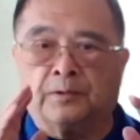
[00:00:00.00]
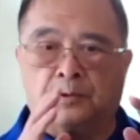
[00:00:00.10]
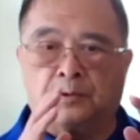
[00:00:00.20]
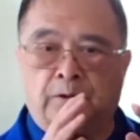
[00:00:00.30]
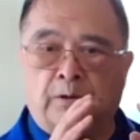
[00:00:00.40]

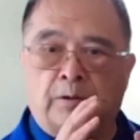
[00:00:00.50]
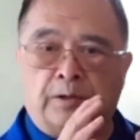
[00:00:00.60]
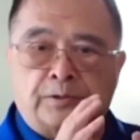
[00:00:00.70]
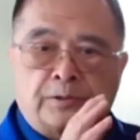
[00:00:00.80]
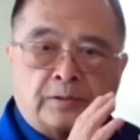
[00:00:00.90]
So you
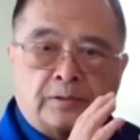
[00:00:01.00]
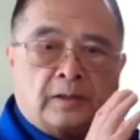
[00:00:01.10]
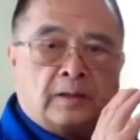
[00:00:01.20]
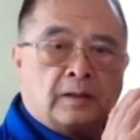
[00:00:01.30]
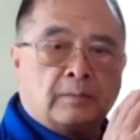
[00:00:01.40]
notice
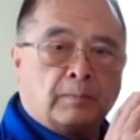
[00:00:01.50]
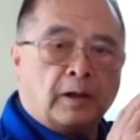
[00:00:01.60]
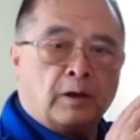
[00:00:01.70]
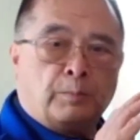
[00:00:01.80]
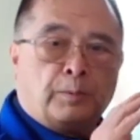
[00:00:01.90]
my
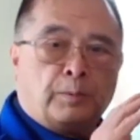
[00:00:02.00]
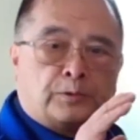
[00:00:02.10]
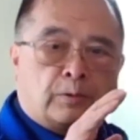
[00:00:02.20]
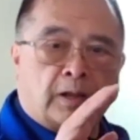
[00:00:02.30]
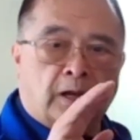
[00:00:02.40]
elbows
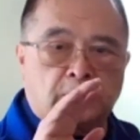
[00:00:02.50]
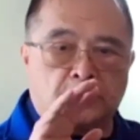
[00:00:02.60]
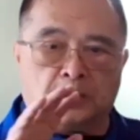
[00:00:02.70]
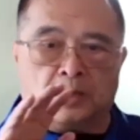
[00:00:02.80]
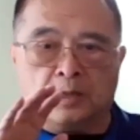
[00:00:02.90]
don't actually
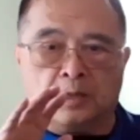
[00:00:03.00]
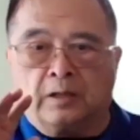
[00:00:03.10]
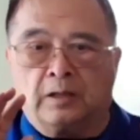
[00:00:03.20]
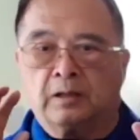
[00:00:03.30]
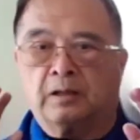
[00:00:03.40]

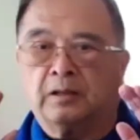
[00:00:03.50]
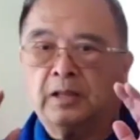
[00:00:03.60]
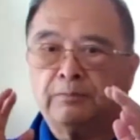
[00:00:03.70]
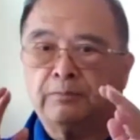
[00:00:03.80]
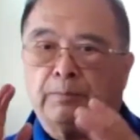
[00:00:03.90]
leave
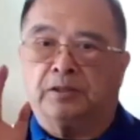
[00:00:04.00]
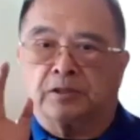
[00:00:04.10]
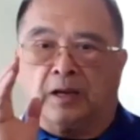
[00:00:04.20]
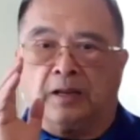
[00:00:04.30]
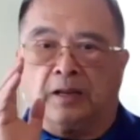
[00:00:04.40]
my side.
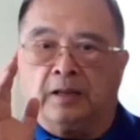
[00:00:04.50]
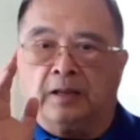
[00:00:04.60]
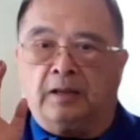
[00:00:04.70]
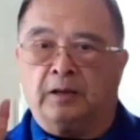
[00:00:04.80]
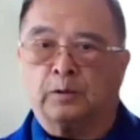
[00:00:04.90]
It
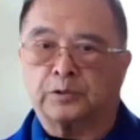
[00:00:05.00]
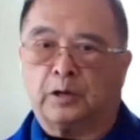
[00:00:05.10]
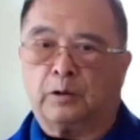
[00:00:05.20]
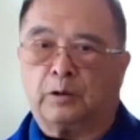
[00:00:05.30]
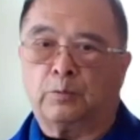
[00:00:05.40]
goes
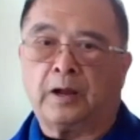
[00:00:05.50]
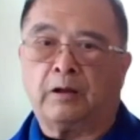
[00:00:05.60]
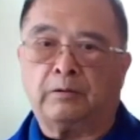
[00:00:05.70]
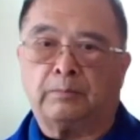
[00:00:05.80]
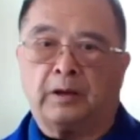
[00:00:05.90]
around
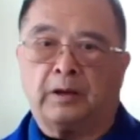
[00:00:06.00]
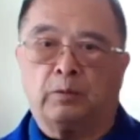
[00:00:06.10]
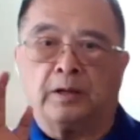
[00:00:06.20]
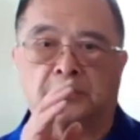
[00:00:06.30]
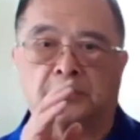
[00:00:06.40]
my
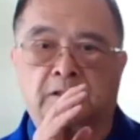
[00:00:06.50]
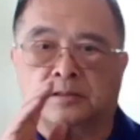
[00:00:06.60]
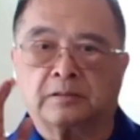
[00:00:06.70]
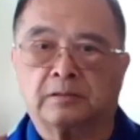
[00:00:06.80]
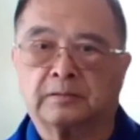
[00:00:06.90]
waist.
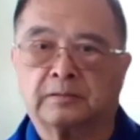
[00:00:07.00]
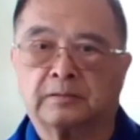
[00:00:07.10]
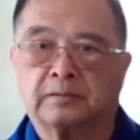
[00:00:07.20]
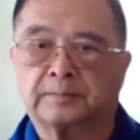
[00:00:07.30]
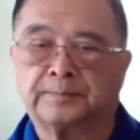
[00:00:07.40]

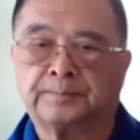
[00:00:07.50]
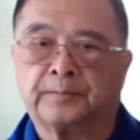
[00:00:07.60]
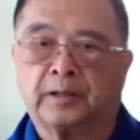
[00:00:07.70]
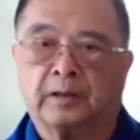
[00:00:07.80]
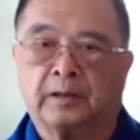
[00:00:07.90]

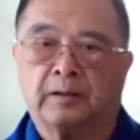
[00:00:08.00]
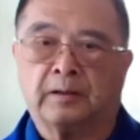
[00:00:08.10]
Okay.